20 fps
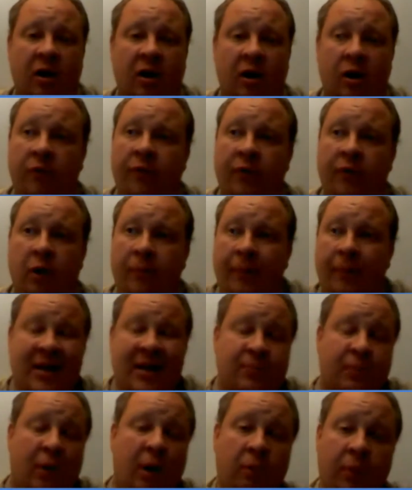You know, if you're a
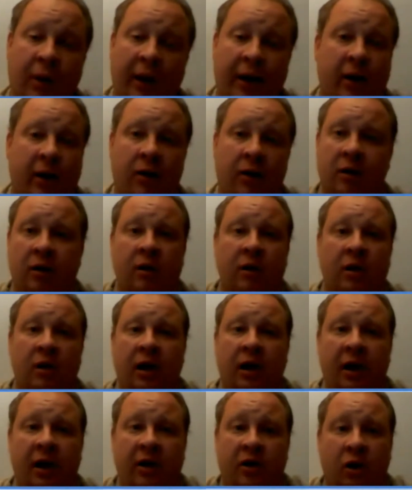baseball player
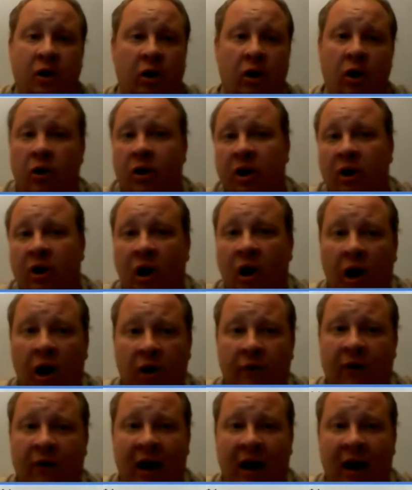and you don't own a glove,